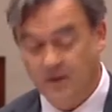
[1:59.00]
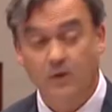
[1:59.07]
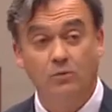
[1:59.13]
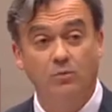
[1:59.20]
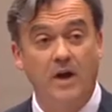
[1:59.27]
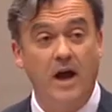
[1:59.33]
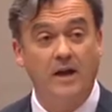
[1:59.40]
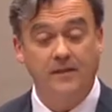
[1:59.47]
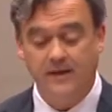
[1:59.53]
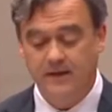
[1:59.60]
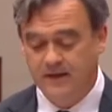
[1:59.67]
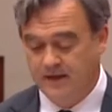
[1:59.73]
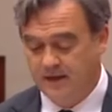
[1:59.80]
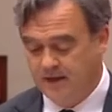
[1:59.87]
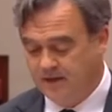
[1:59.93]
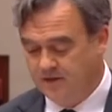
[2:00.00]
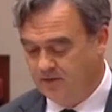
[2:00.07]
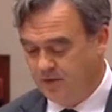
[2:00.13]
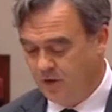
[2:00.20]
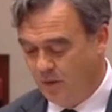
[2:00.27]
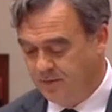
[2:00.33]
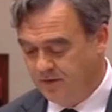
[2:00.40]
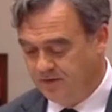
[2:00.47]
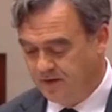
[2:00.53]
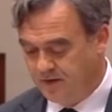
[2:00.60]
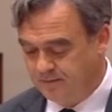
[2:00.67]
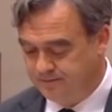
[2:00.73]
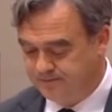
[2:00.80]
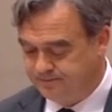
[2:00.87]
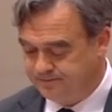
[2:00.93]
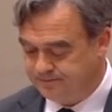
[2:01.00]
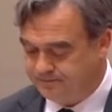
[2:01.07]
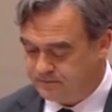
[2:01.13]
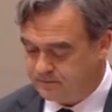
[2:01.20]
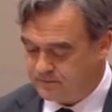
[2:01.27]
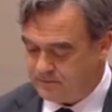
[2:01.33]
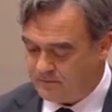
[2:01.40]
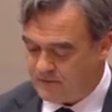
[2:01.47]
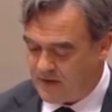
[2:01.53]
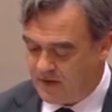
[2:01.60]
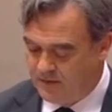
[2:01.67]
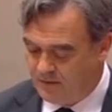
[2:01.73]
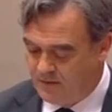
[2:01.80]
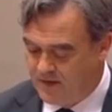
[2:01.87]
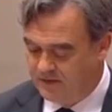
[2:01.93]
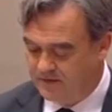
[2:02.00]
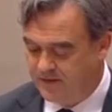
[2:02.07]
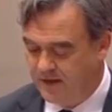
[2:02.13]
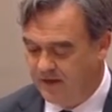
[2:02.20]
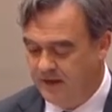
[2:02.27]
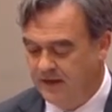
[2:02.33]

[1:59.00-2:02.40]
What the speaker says: Rather, it is the opposite. The Minister,